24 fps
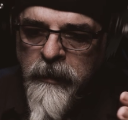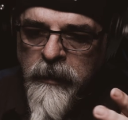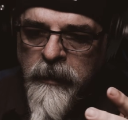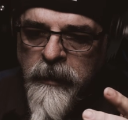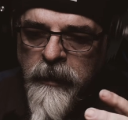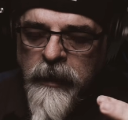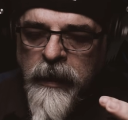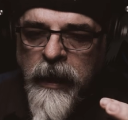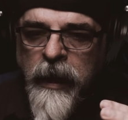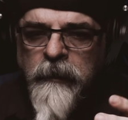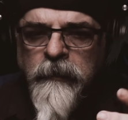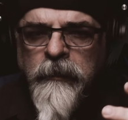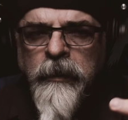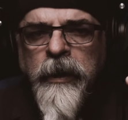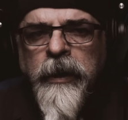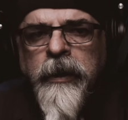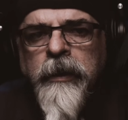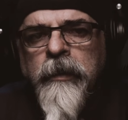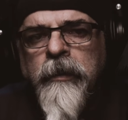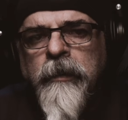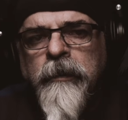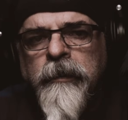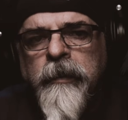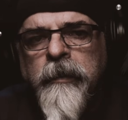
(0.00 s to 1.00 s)
not really
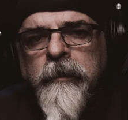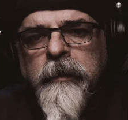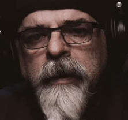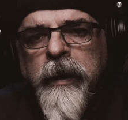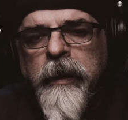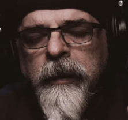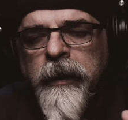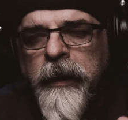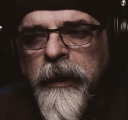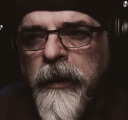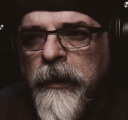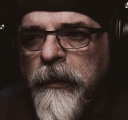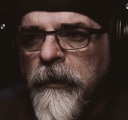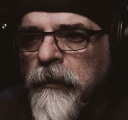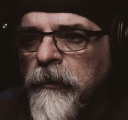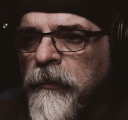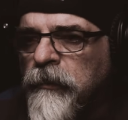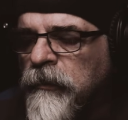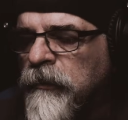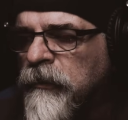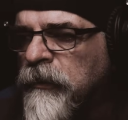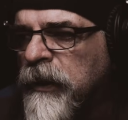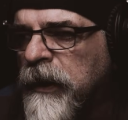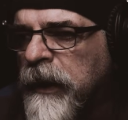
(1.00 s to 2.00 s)
overbearing or
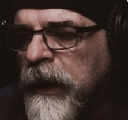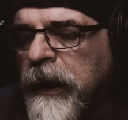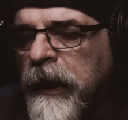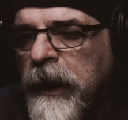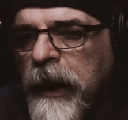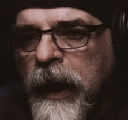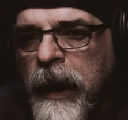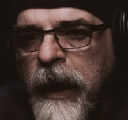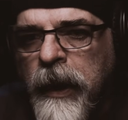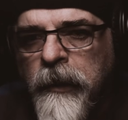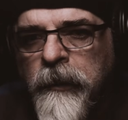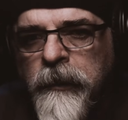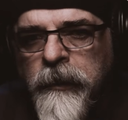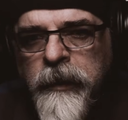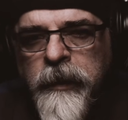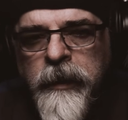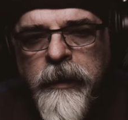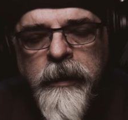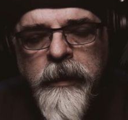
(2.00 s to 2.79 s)
really loud,